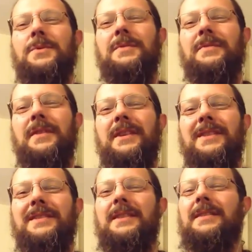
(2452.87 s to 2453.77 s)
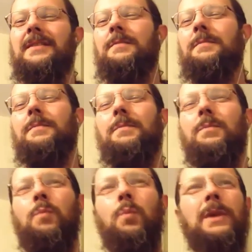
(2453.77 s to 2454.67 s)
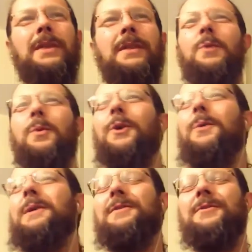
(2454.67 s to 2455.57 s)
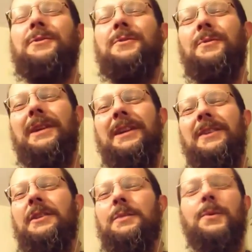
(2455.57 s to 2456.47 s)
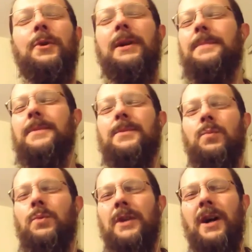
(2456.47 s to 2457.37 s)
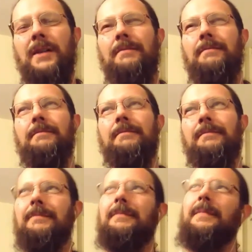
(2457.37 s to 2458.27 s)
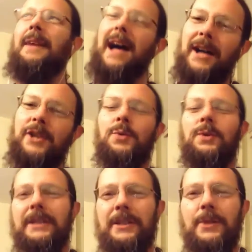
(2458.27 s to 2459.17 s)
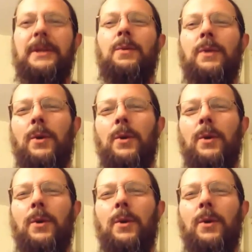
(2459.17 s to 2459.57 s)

Most of the things that we think we're going through in these programs, we're not actually doing.